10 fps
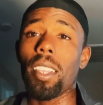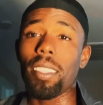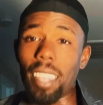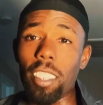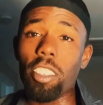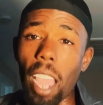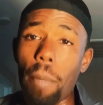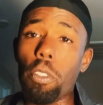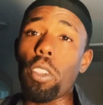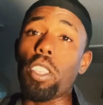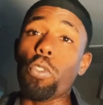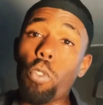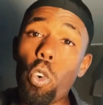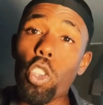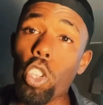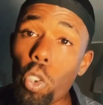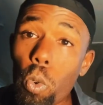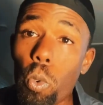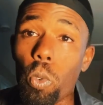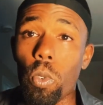This chapter is for
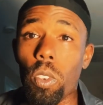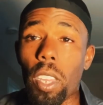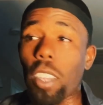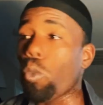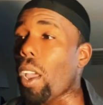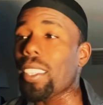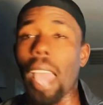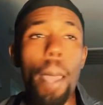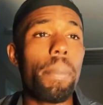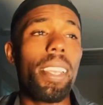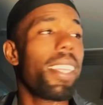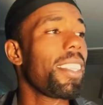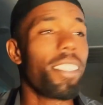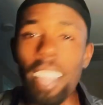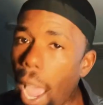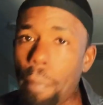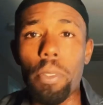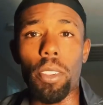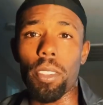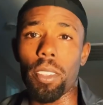you. That's why it's happening in this
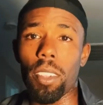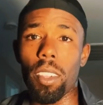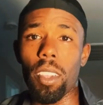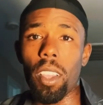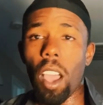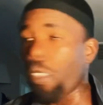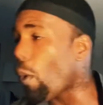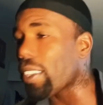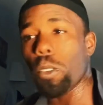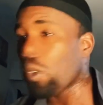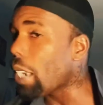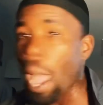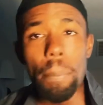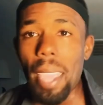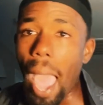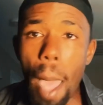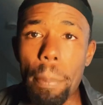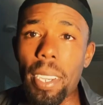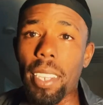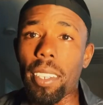chapter. Otherwise, it would not be
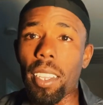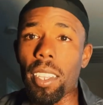happening.